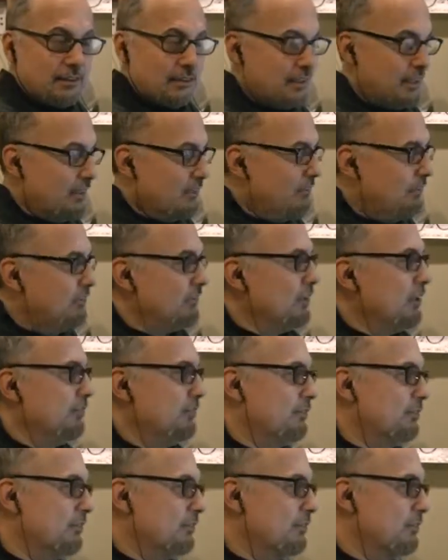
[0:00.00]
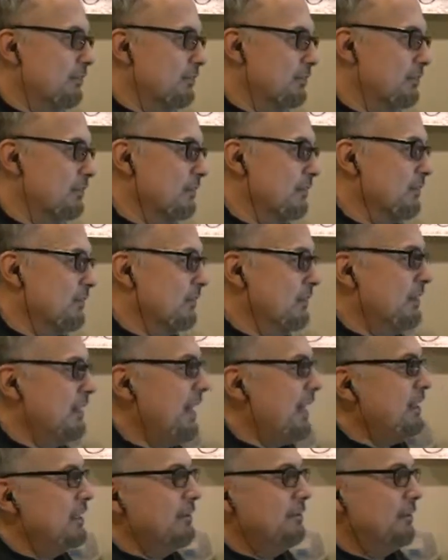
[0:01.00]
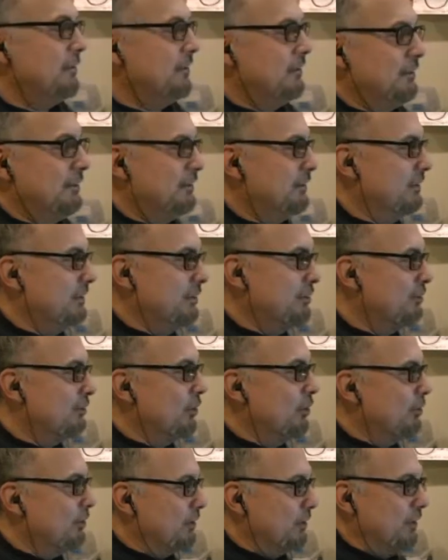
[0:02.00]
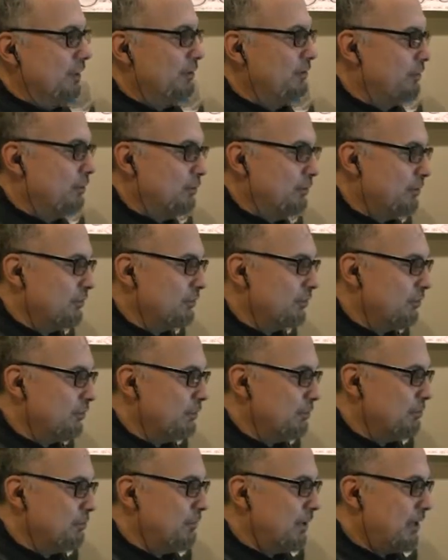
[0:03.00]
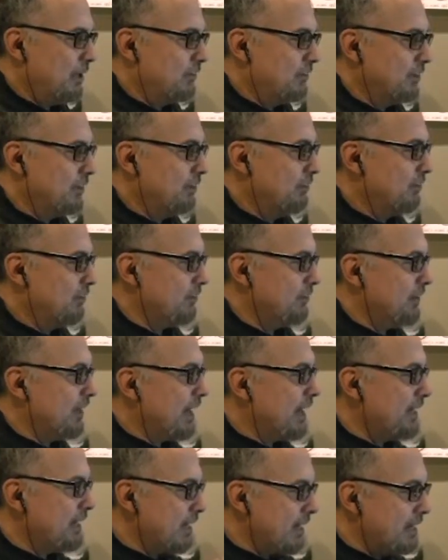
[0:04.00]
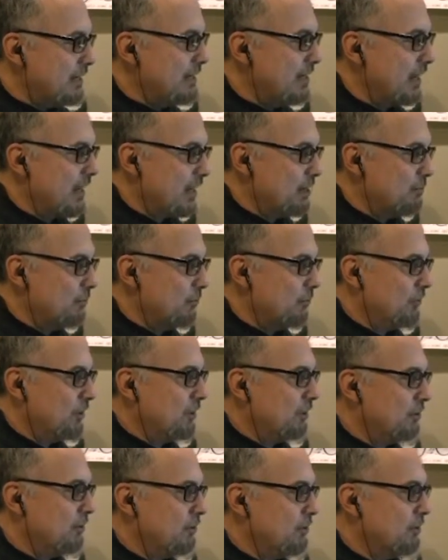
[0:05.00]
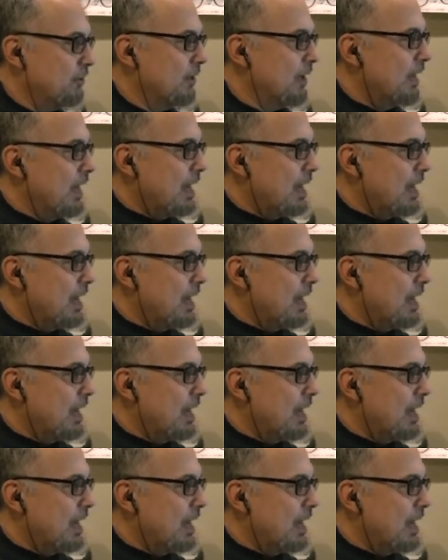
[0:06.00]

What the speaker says: It's just not even, there's almost no comparison. It's just night and day between the two.